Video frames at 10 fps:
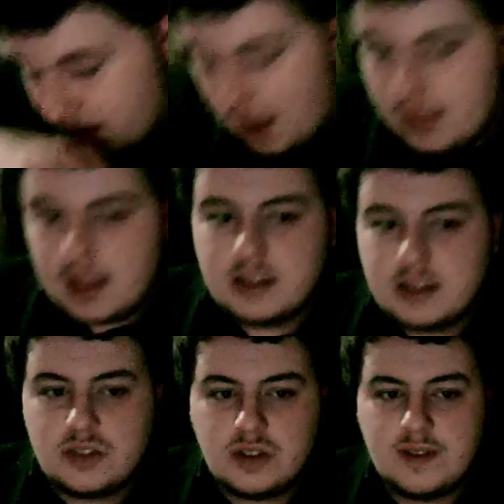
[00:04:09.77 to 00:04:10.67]
I think this
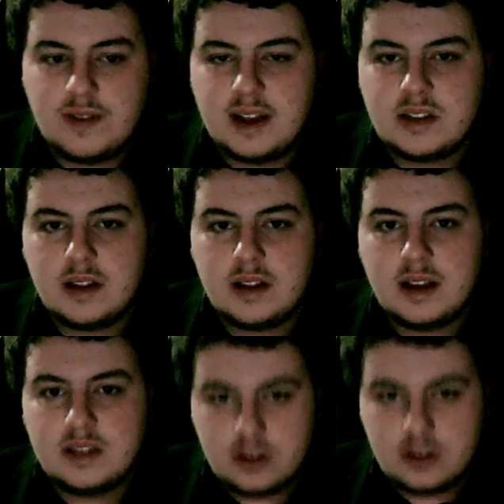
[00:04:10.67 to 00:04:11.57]
is really versatile. I think
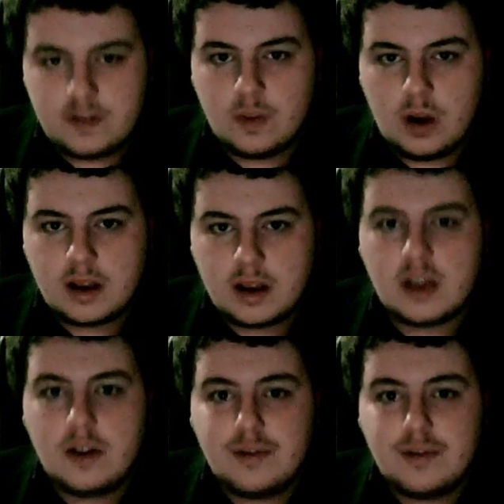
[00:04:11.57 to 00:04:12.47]
this is good for work,
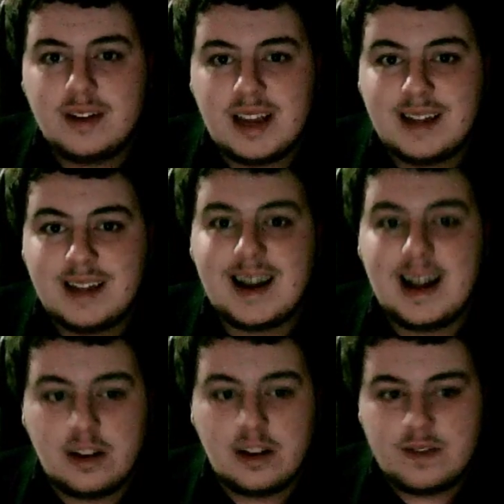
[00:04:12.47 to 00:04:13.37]
good for a date,
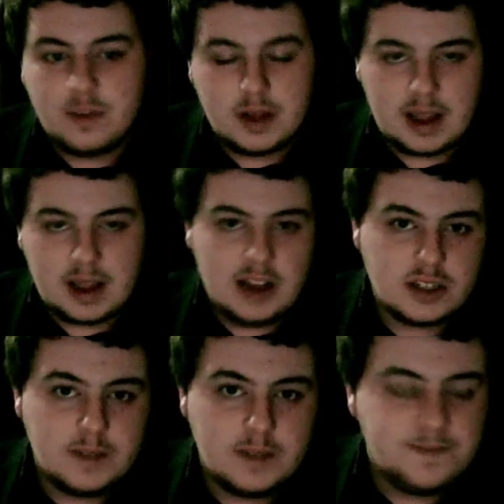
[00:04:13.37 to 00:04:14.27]
and good for wearing casually.